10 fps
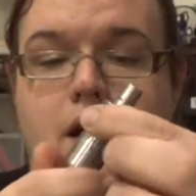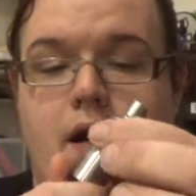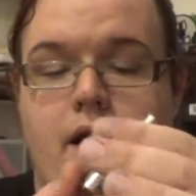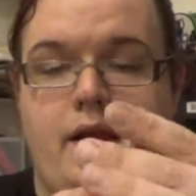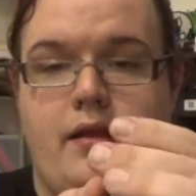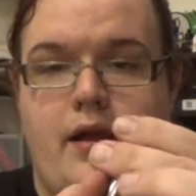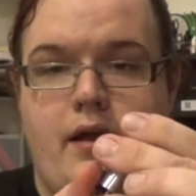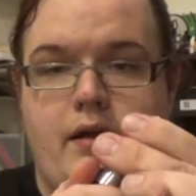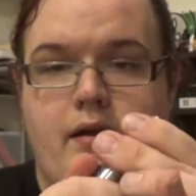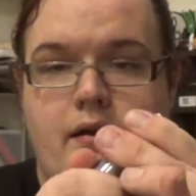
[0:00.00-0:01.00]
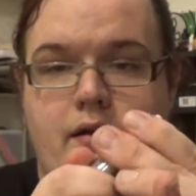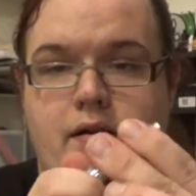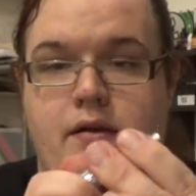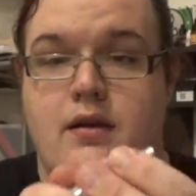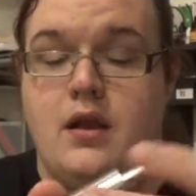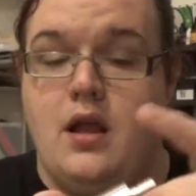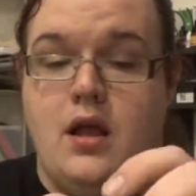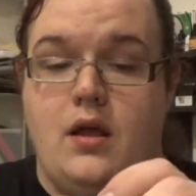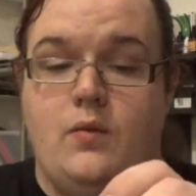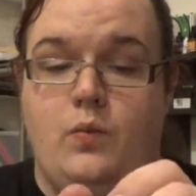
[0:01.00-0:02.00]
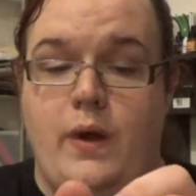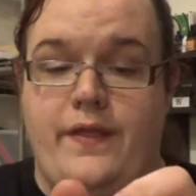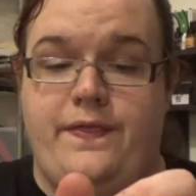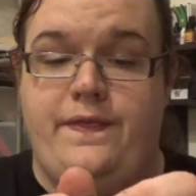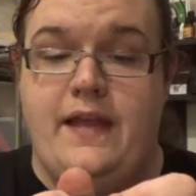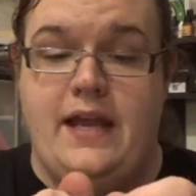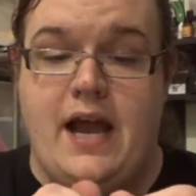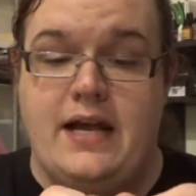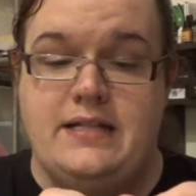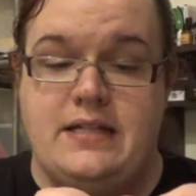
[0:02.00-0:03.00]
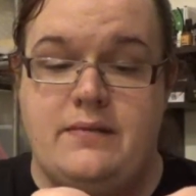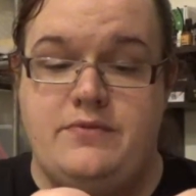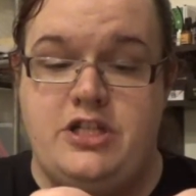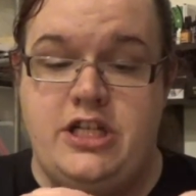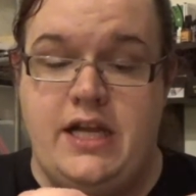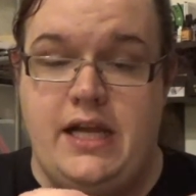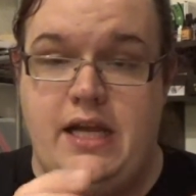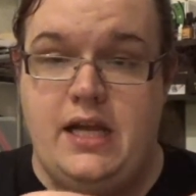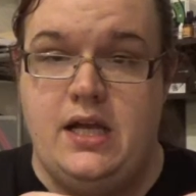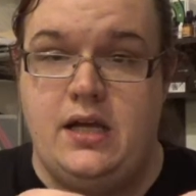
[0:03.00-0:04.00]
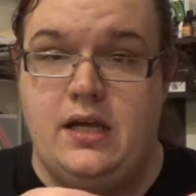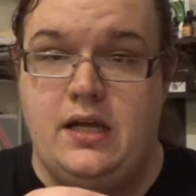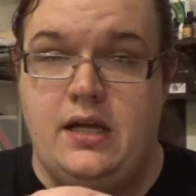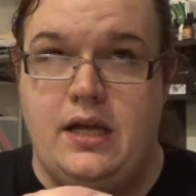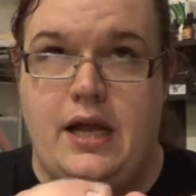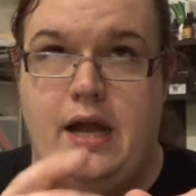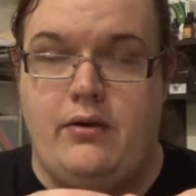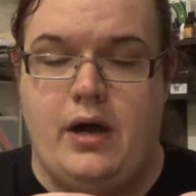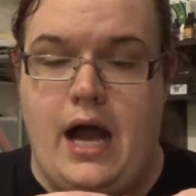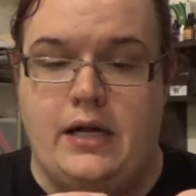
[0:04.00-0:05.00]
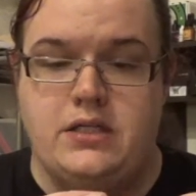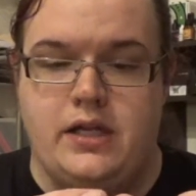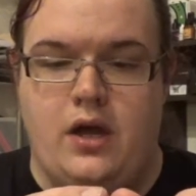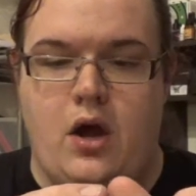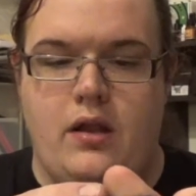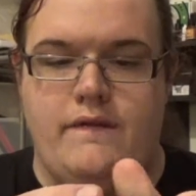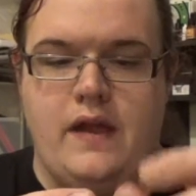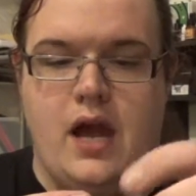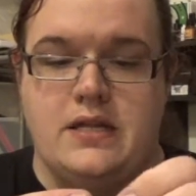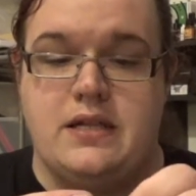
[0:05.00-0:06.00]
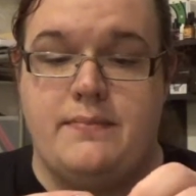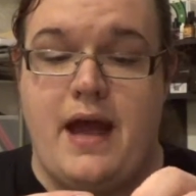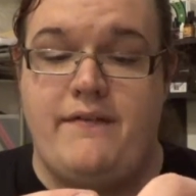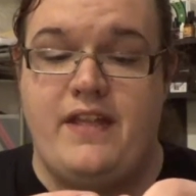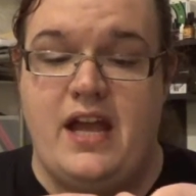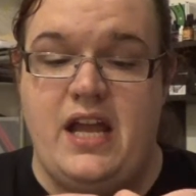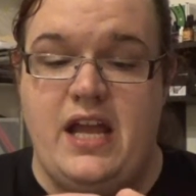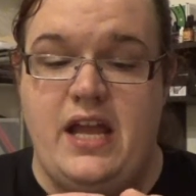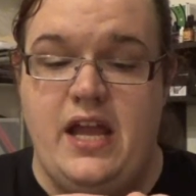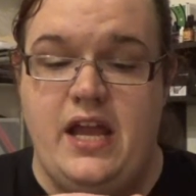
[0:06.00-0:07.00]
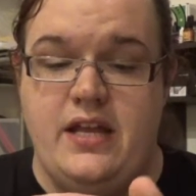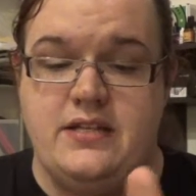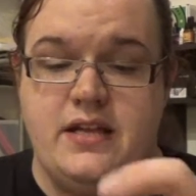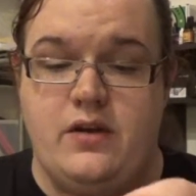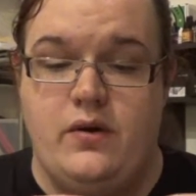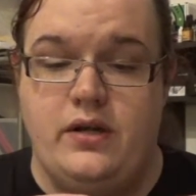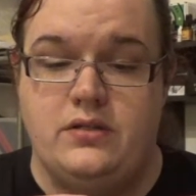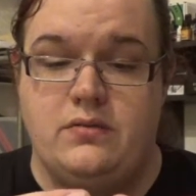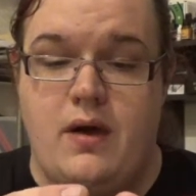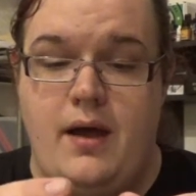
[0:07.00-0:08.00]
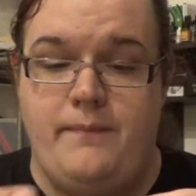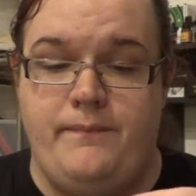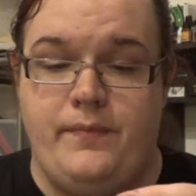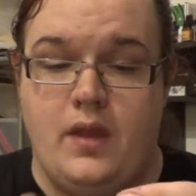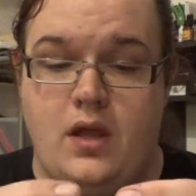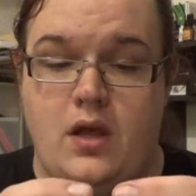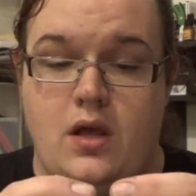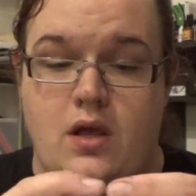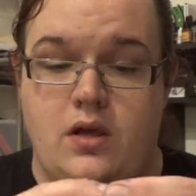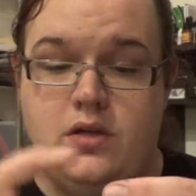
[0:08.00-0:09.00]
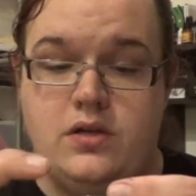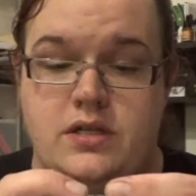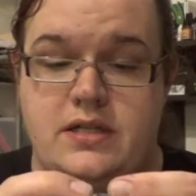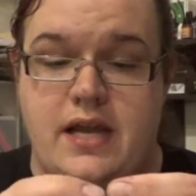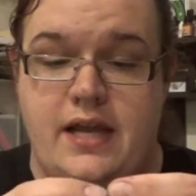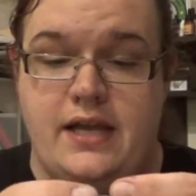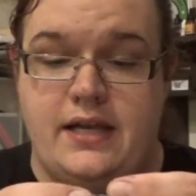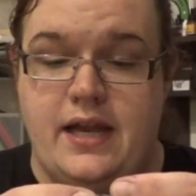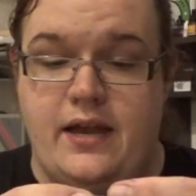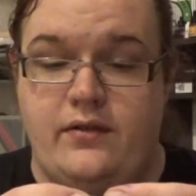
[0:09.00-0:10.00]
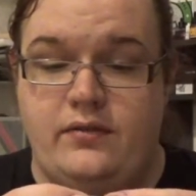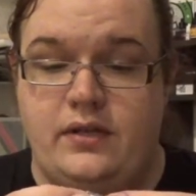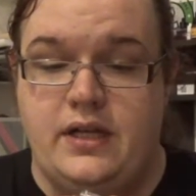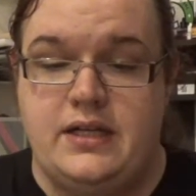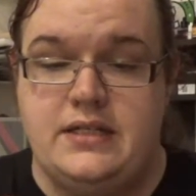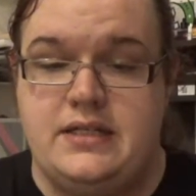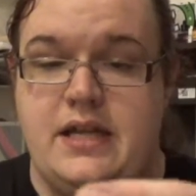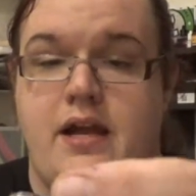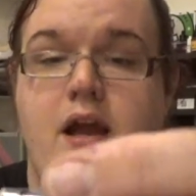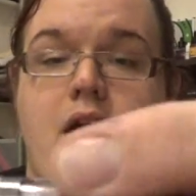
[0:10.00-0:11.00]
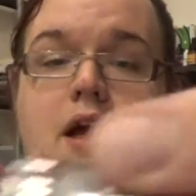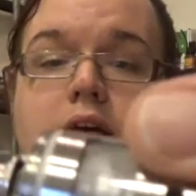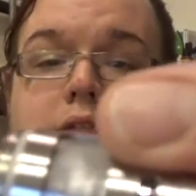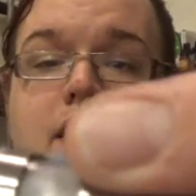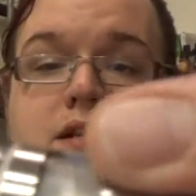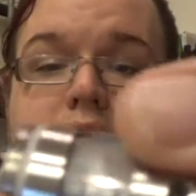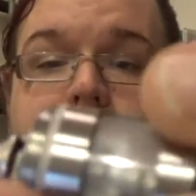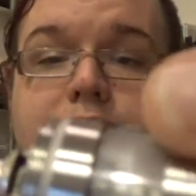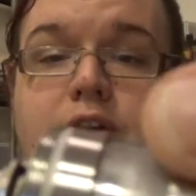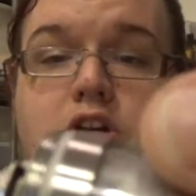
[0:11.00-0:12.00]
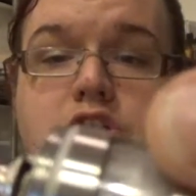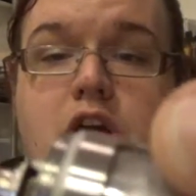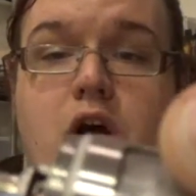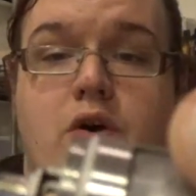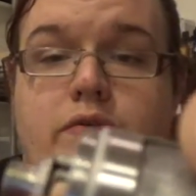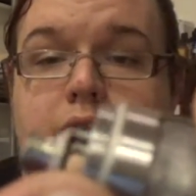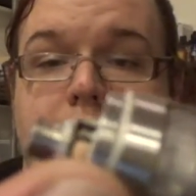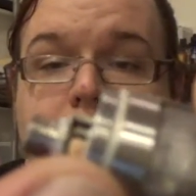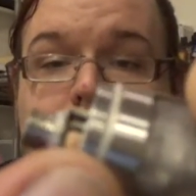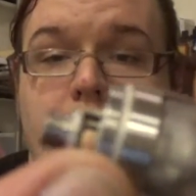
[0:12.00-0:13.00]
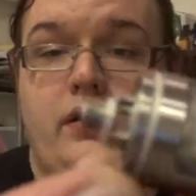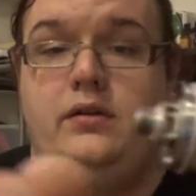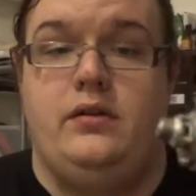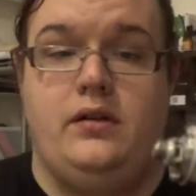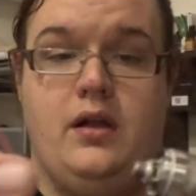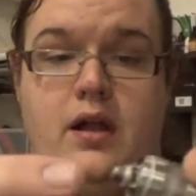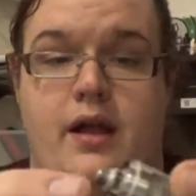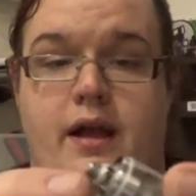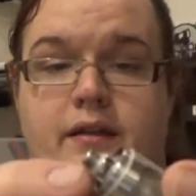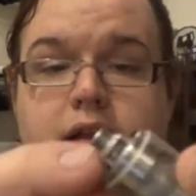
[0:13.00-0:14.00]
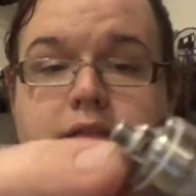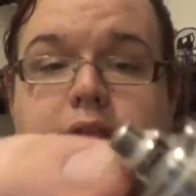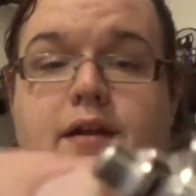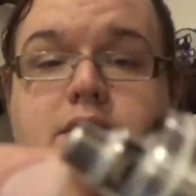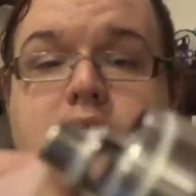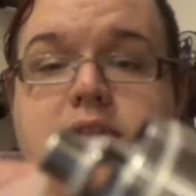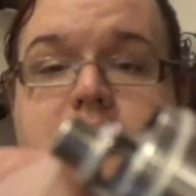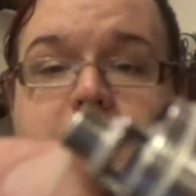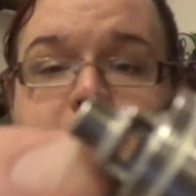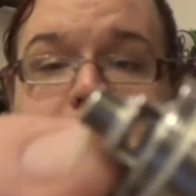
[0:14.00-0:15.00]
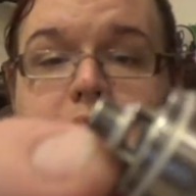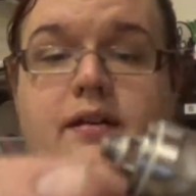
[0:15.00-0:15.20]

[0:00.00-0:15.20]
And then with the Isub G, or actually all of the Isub have that easy coil swap. You just take it down and see, there's that first O-ring, and then there's the second.